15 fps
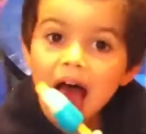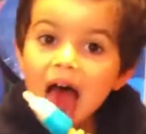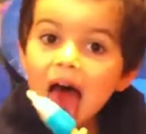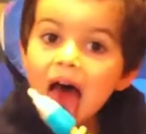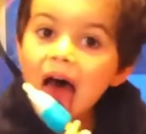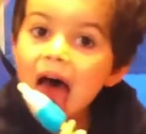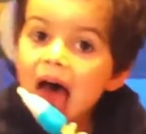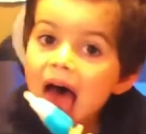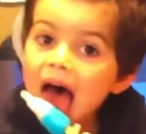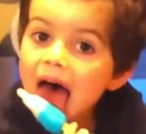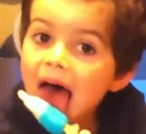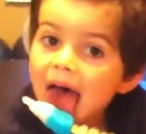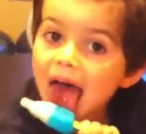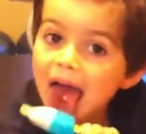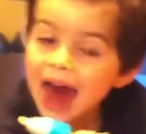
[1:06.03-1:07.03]
Oh,
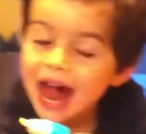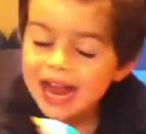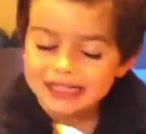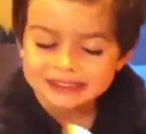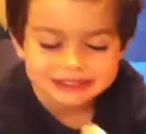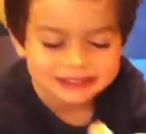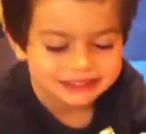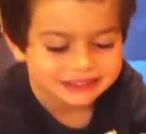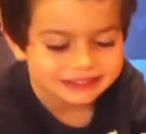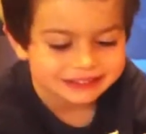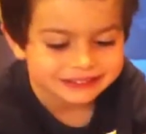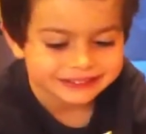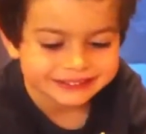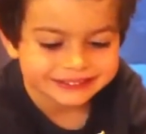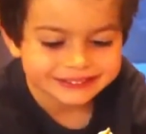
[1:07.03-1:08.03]
okay.
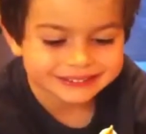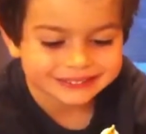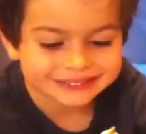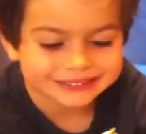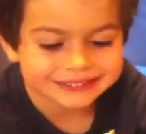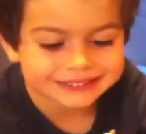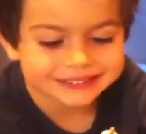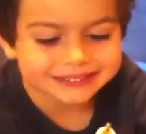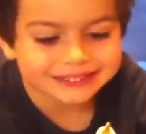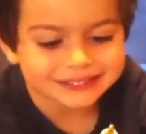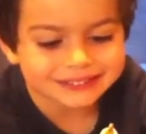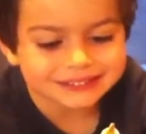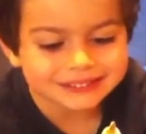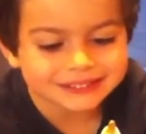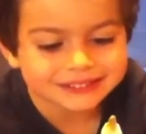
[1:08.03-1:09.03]
What if baby wants to
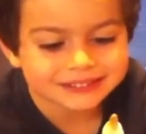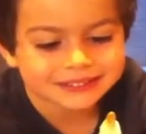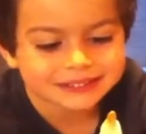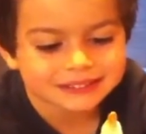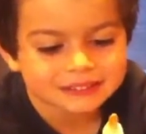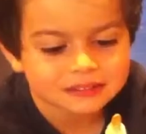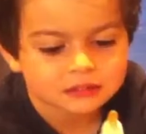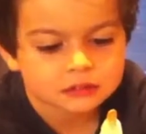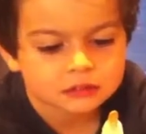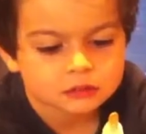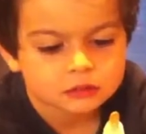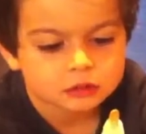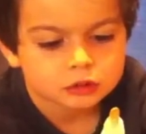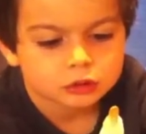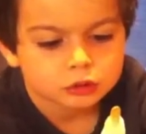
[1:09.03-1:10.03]
come learn how to swim
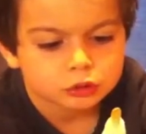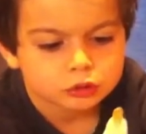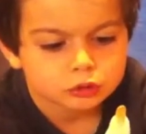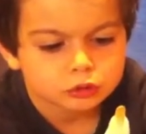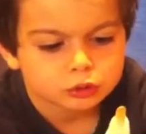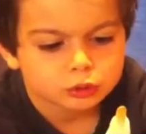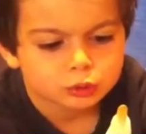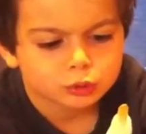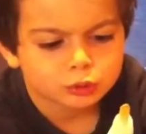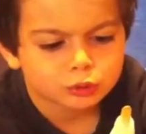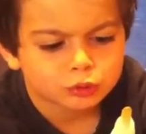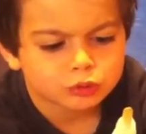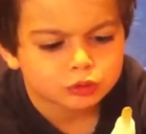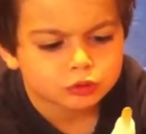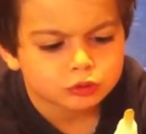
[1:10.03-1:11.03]
too?
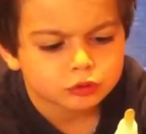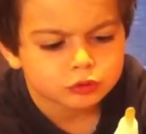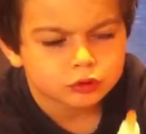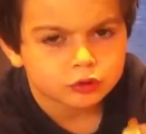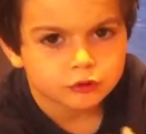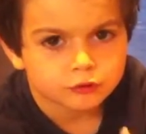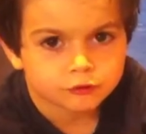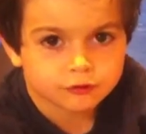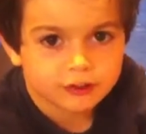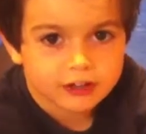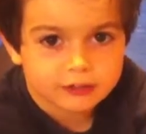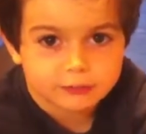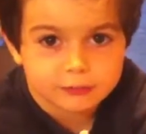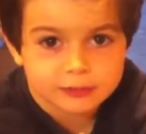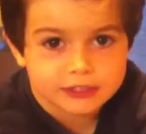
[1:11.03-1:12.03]

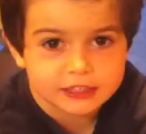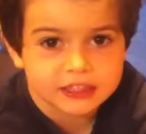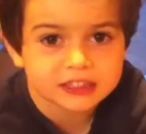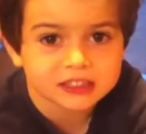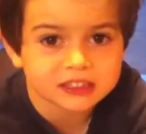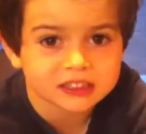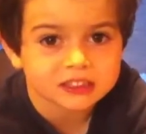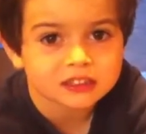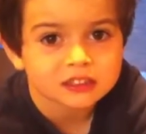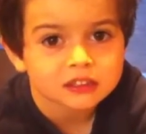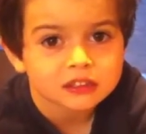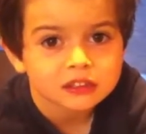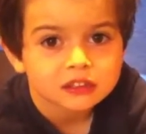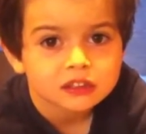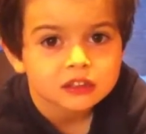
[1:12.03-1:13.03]
Five minutes.
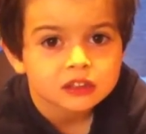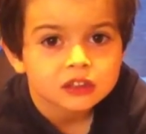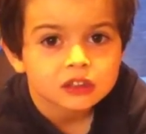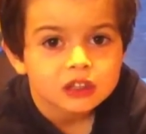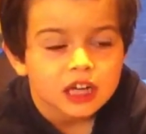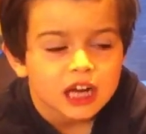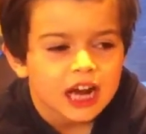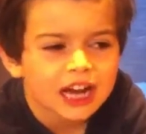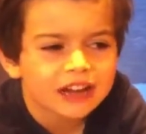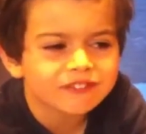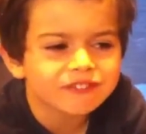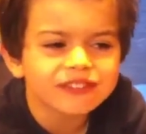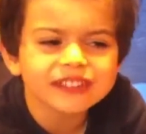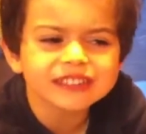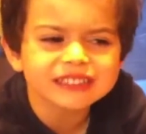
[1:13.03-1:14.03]
She...
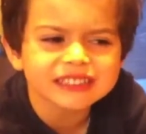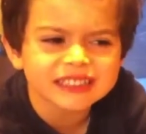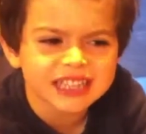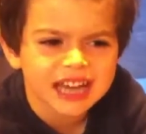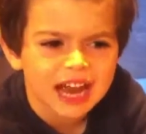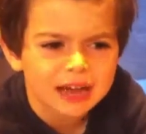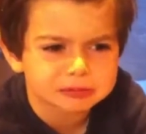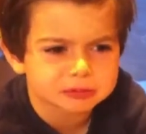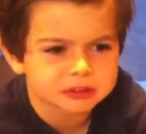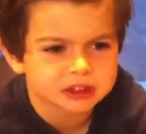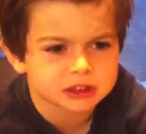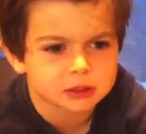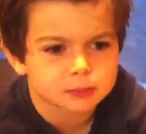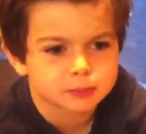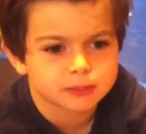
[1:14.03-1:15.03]
I think she has
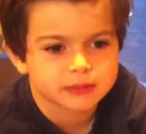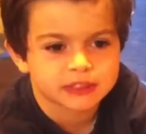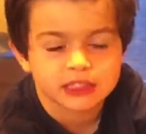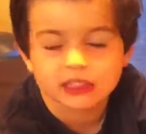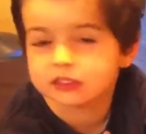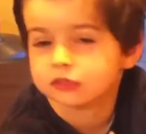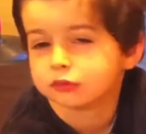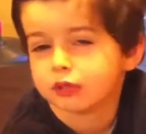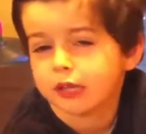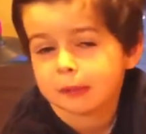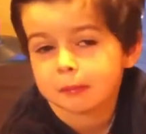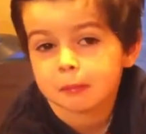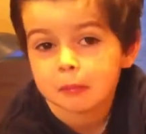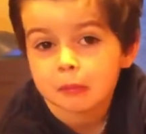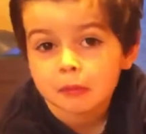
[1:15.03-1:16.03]
something to
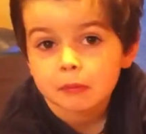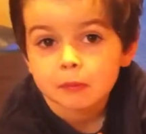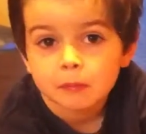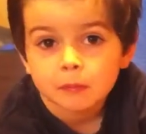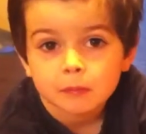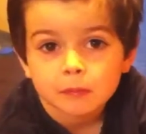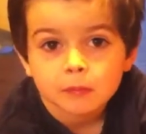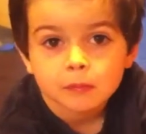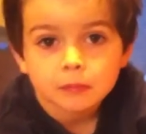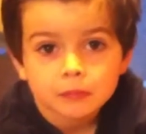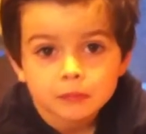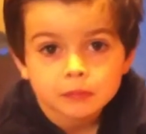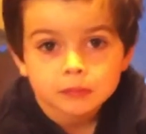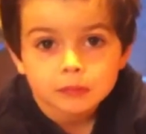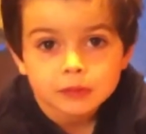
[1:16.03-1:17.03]
swim.
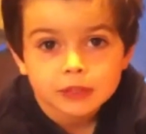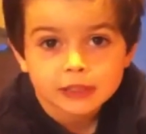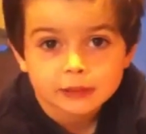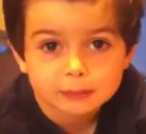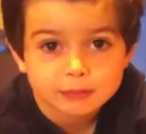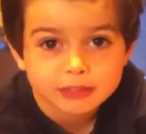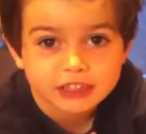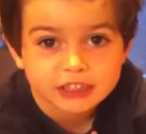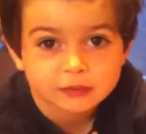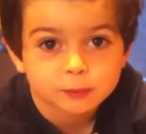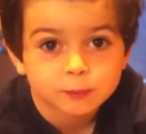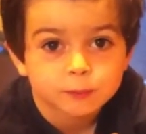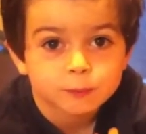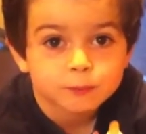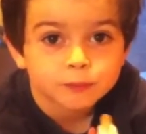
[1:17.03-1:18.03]
Yeah? Like me.
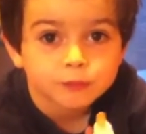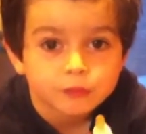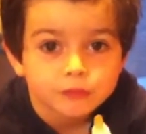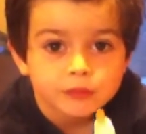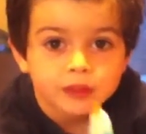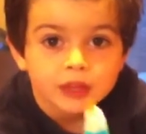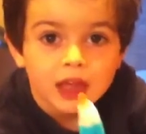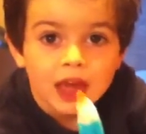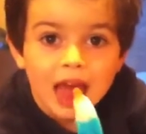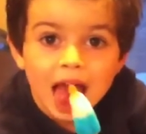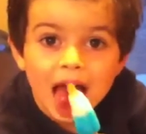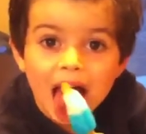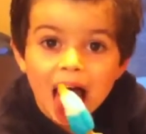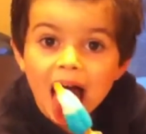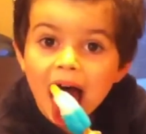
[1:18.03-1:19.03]
Like the same kind
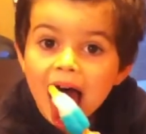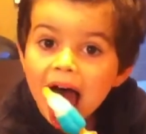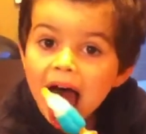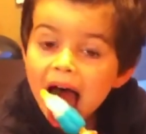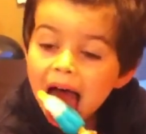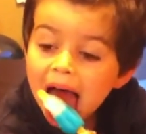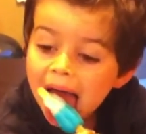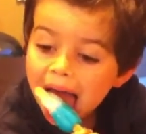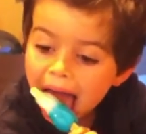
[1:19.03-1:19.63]
of thing as you?